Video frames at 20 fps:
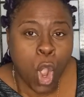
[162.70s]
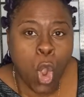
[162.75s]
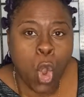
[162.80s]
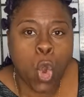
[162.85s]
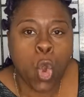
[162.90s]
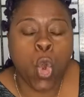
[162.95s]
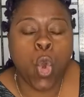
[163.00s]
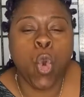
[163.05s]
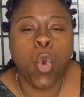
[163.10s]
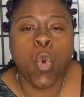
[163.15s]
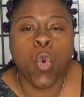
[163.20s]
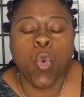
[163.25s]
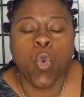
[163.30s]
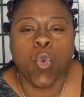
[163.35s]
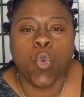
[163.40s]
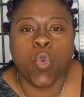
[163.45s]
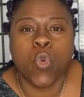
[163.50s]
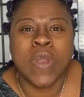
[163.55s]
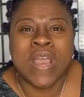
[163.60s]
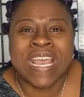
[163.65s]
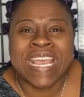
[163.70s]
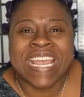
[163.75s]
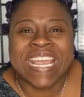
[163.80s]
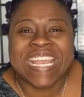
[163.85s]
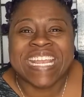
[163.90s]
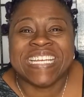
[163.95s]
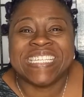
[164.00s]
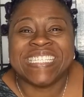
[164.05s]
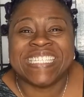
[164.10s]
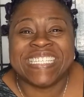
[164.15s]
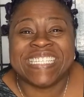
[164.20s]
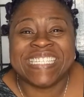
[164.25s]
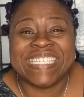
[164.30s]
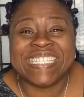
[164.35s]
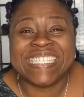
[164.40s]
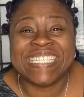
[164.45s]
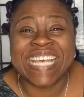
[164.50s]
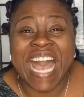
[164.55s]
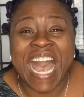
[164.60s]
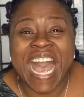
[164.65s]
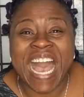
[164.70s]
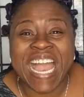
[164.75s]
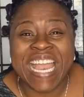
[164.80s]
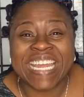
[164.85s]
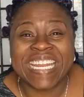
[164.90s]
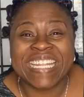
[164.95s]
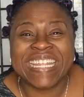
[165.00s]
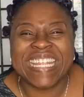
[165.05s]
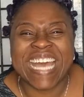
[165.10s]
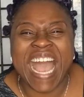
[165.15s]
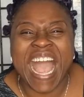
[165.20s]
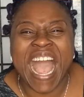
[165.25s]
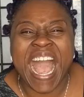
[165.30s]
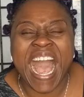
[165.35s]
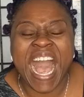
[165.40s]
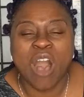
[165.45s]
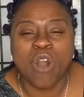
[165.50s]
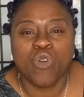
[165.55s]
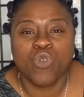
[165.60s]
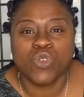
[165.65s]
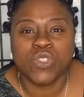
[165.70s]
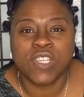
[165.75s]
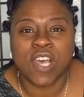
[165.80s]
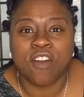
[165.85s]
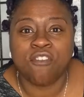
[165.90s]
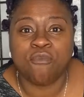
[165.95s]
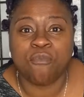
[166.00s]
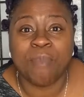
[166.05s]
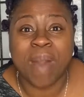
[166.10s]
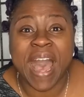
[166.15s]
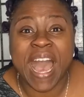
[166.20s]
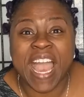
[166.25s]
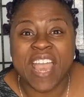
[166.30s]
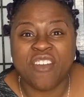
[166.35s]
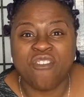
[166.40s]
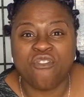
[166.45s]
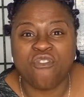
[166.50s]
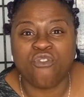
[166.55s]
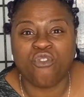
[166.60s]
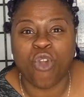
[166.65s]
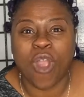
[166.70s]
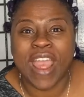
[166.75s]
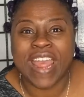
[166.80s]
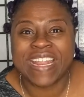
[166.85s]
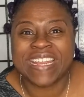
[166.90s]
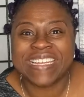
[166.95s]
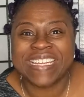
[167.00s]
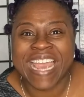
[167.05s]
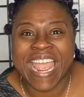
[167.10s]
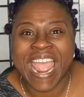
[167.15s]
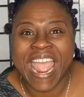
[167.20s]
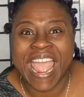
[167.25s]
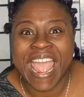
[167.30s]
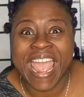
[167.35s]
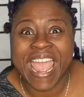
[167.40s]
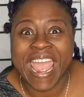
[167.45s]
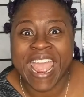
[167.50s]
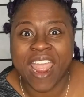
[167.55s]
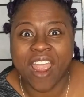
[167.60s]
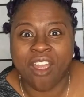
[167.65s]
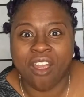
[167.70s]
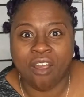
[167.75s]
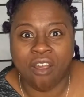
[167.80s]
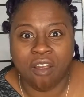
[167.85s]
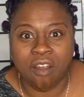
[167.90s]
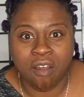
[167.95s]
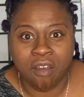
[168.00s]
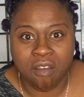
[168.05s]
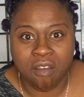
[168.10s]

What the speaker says: "Who is inside the house of my friend Hare?"